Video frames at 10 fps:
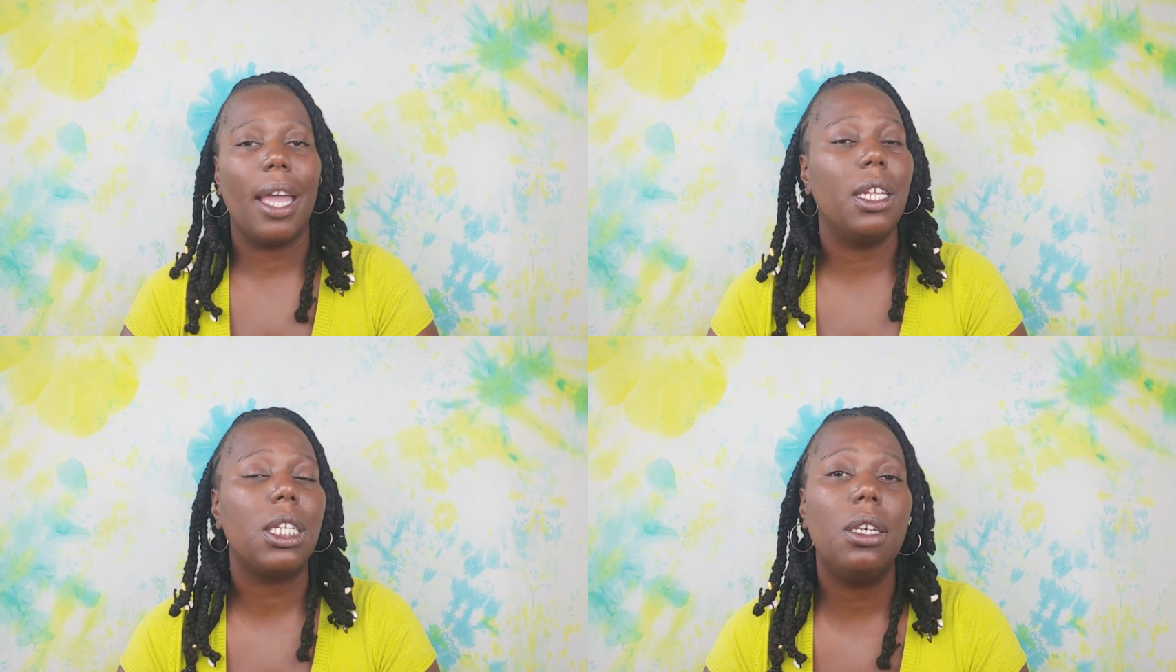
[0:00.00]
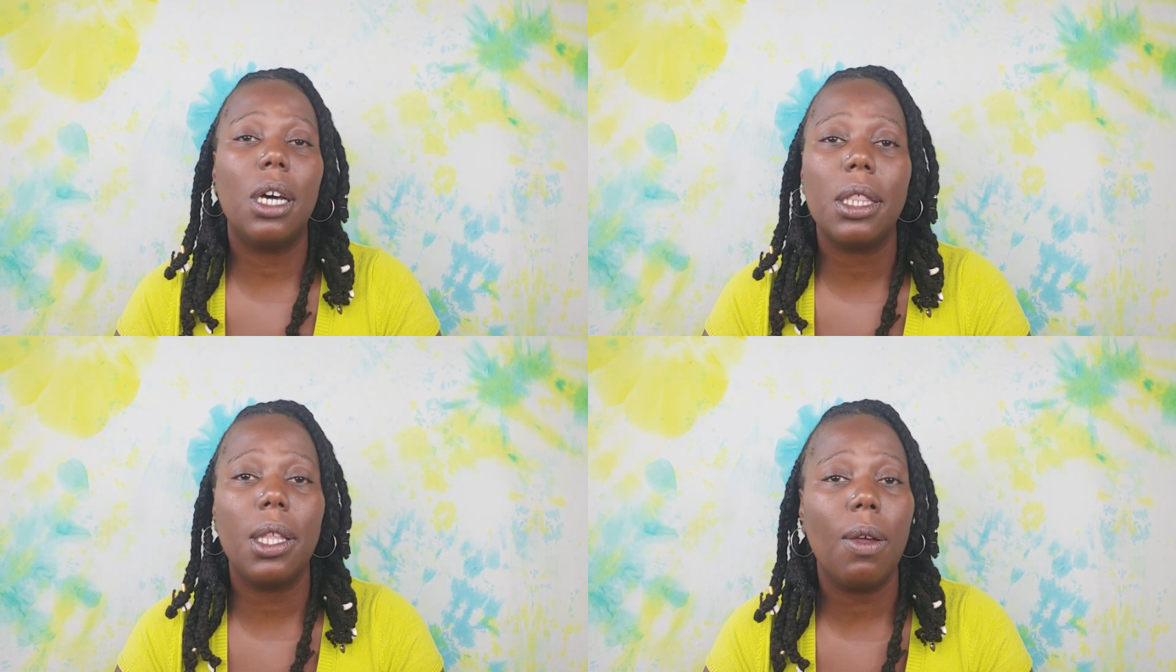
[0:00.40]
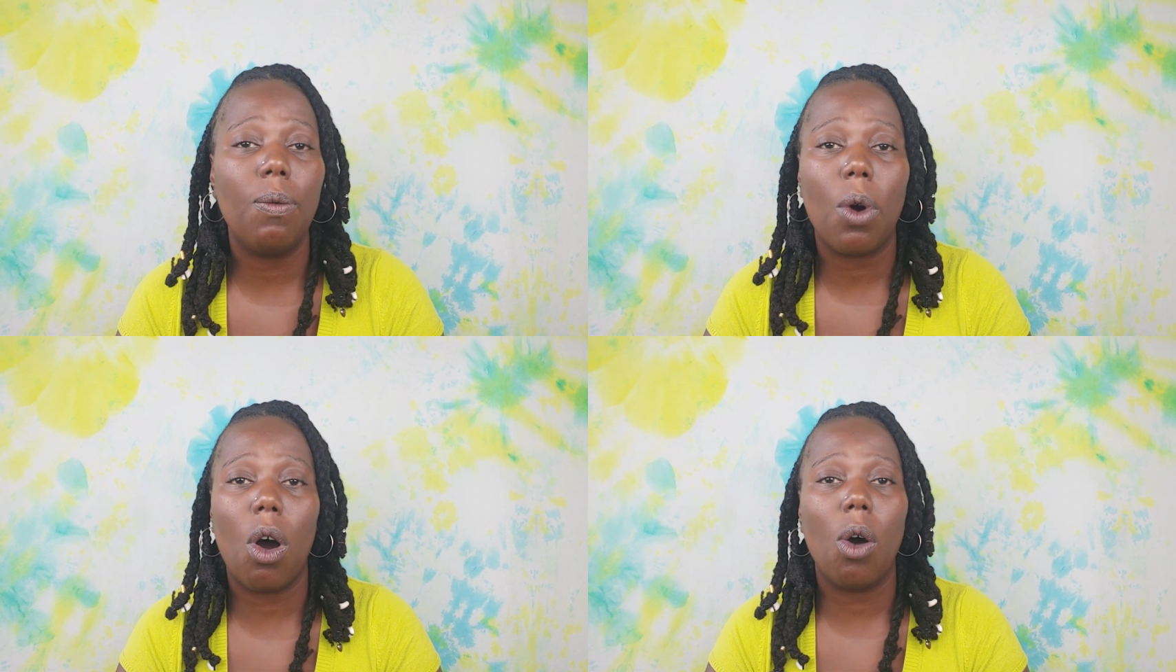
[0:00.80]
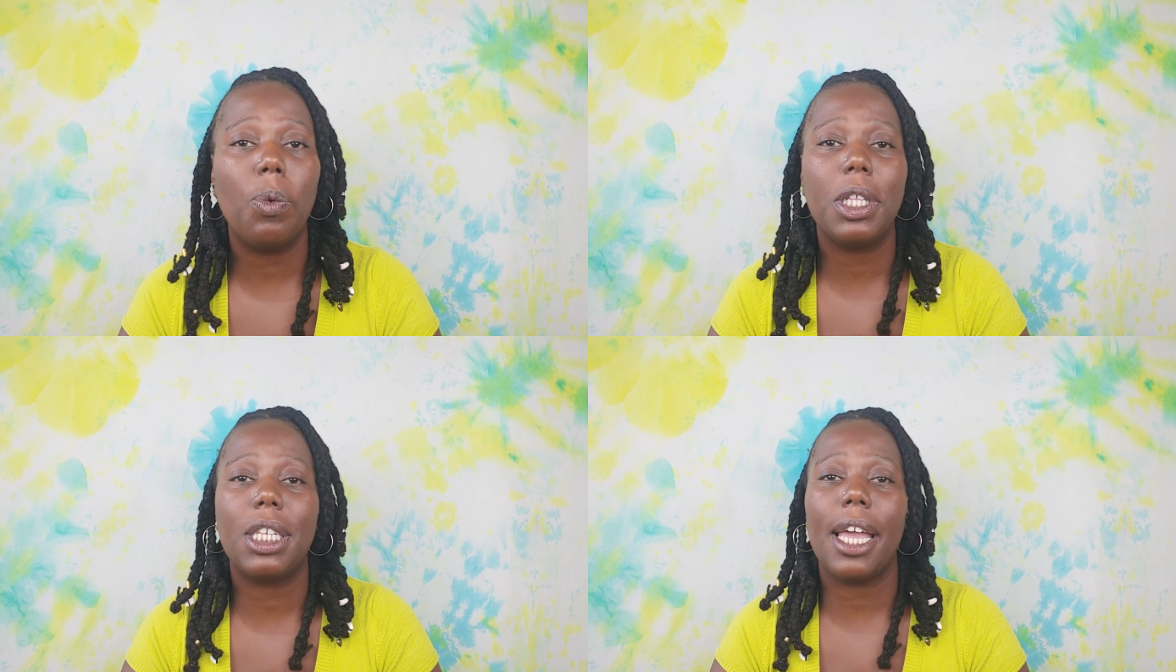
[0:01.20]
And there's nothing
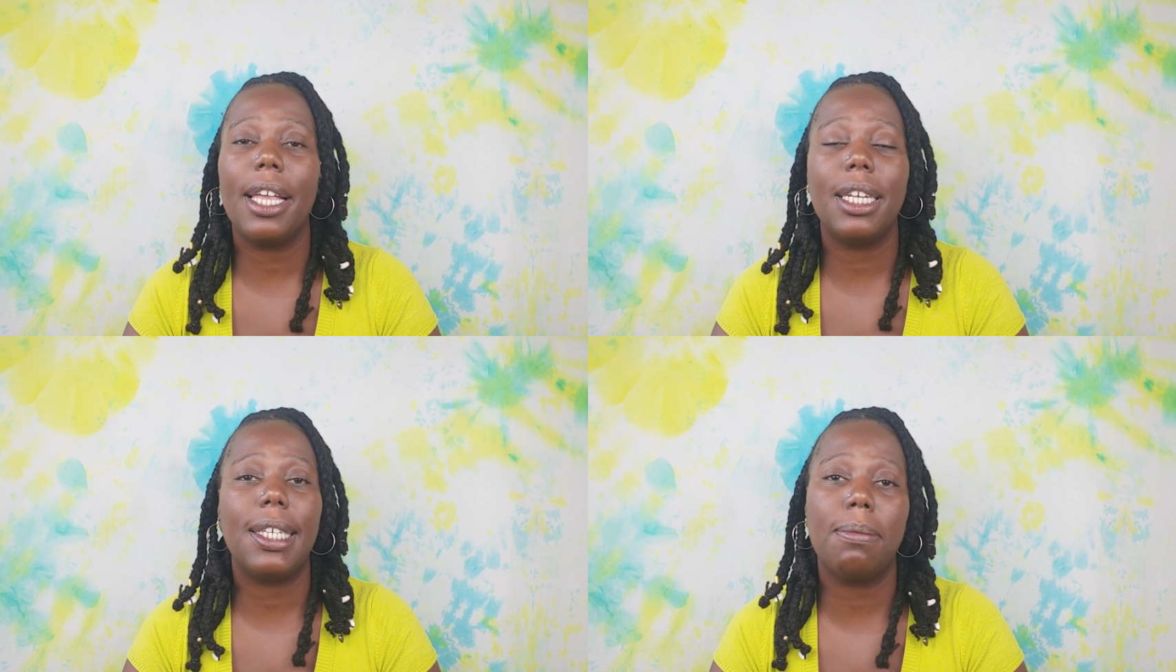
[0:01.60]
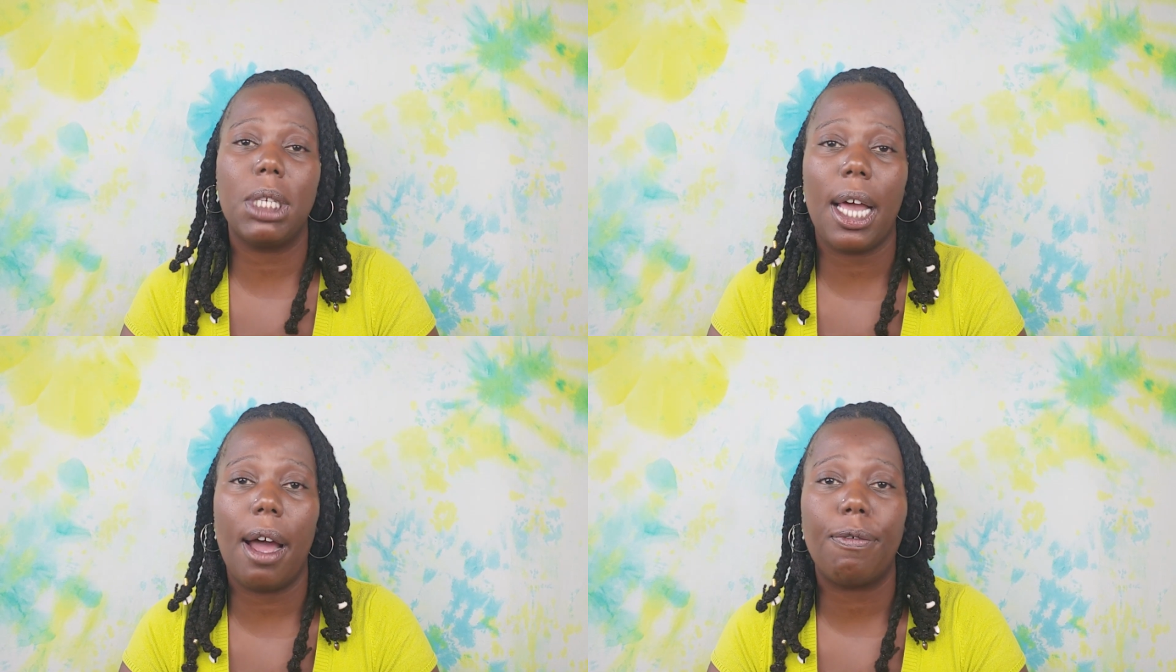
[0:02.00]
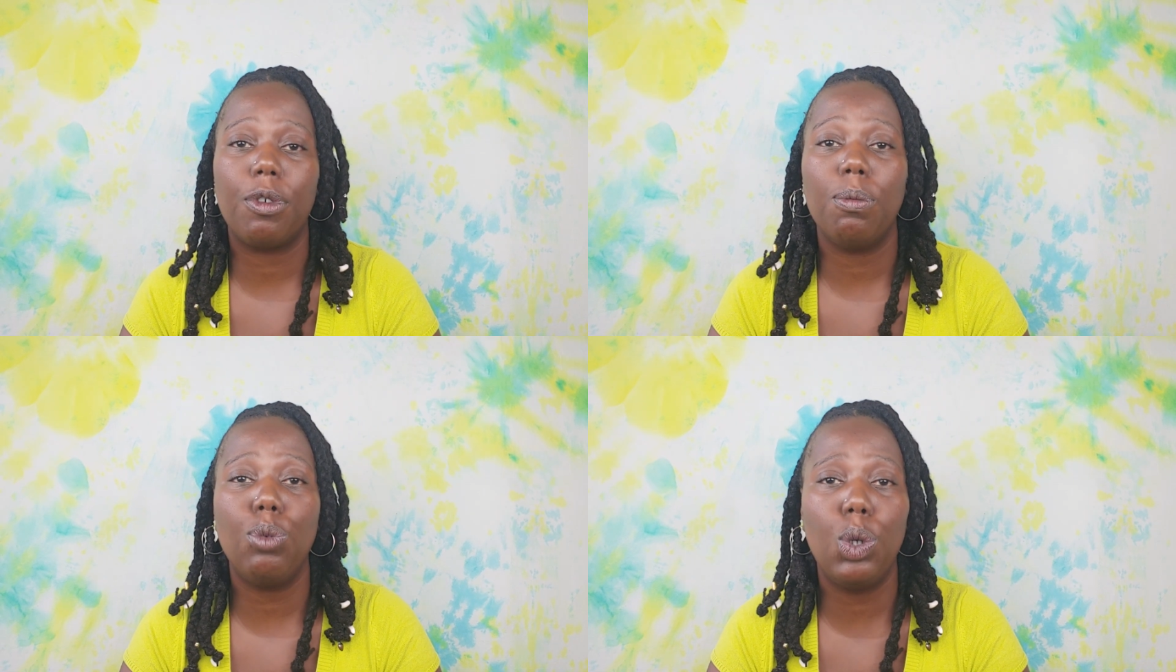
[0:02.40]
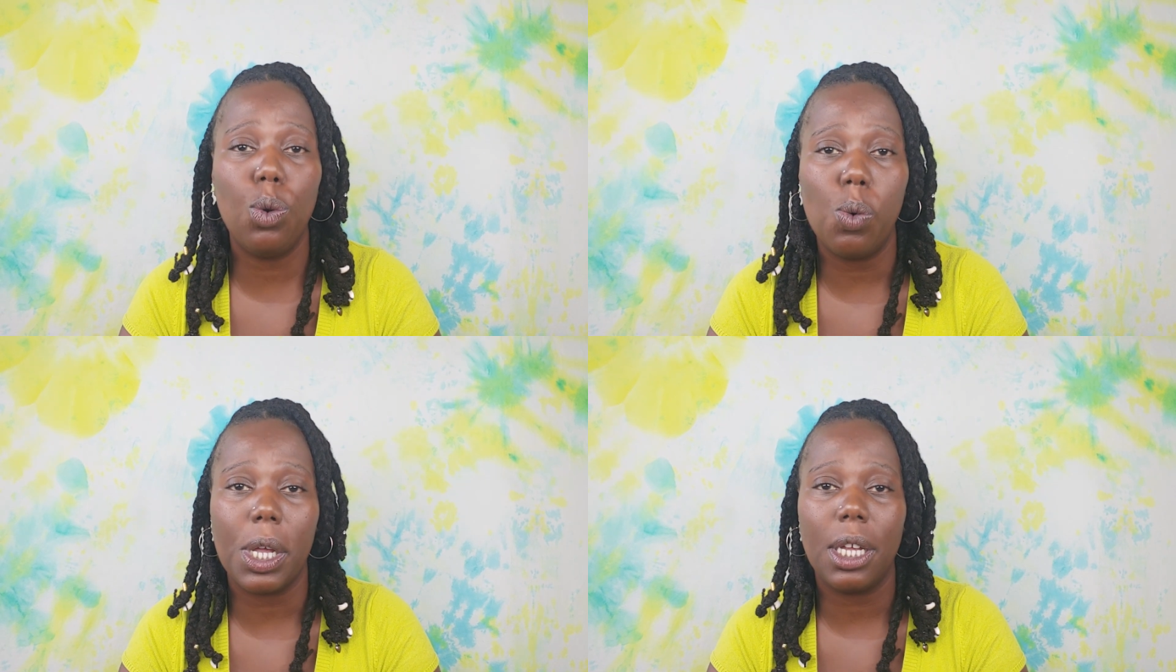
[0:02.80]
wrong with taking some time from
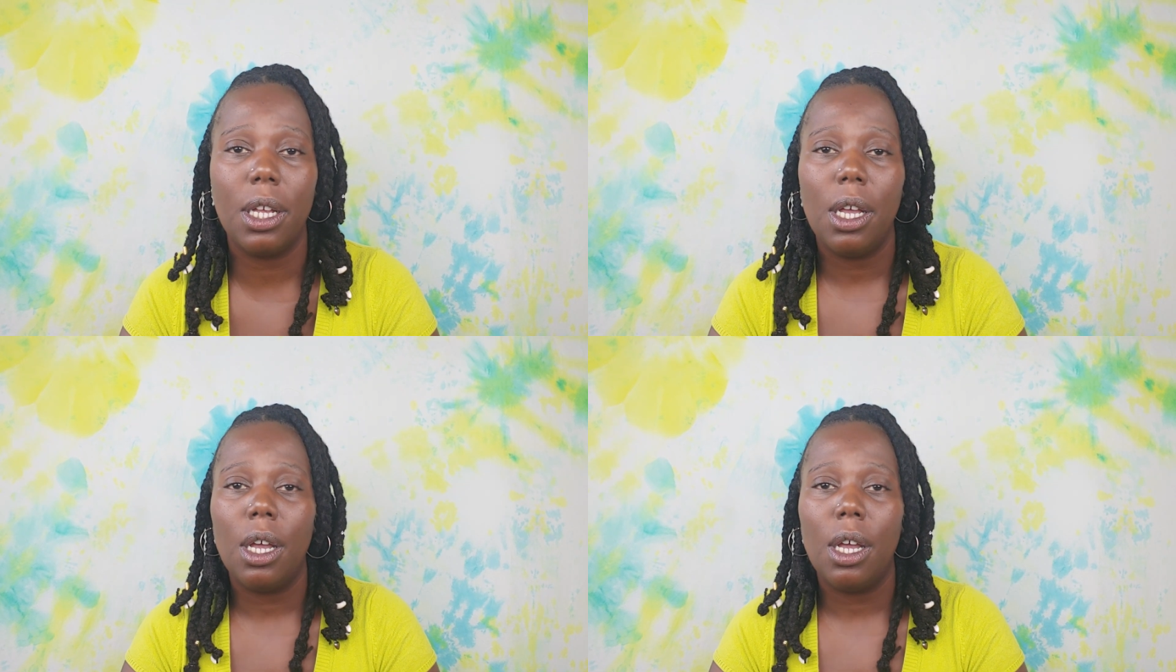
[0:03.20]
doing